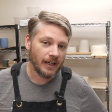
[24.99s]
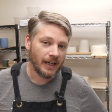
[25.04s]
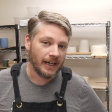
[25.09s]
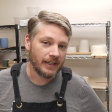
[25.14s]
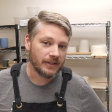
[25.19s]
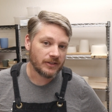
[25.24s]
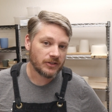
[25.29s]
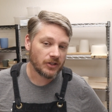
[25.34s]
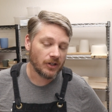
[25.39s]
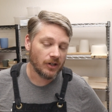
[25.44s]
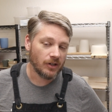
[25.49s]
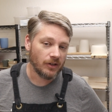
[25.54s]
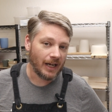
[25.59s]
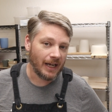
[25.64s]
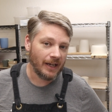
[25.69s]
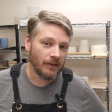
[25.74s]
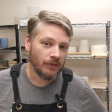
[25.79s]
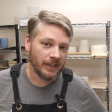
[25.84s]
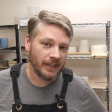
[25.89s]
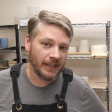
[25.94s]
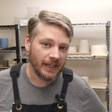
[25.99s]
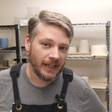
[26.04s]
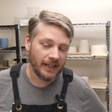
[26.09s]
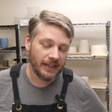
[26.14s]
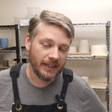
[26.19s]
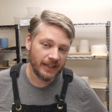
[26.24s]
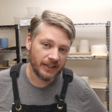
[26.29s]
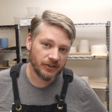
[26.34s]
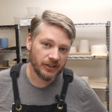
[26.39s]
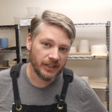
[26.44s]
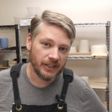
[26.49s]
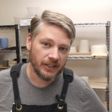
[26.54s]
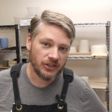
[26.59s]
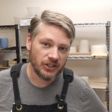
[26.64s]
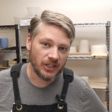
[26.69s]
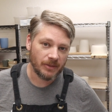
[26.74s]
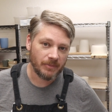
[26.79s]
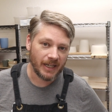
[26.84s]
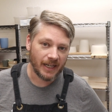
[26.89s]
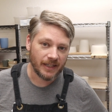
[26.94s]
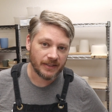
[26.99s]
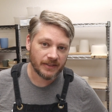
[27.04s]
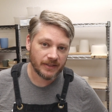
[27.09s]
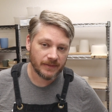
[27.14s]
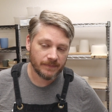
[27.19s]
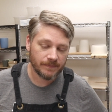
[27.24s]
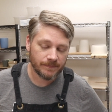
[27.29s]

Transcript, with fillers: And so I went ahead and created ShapeCast.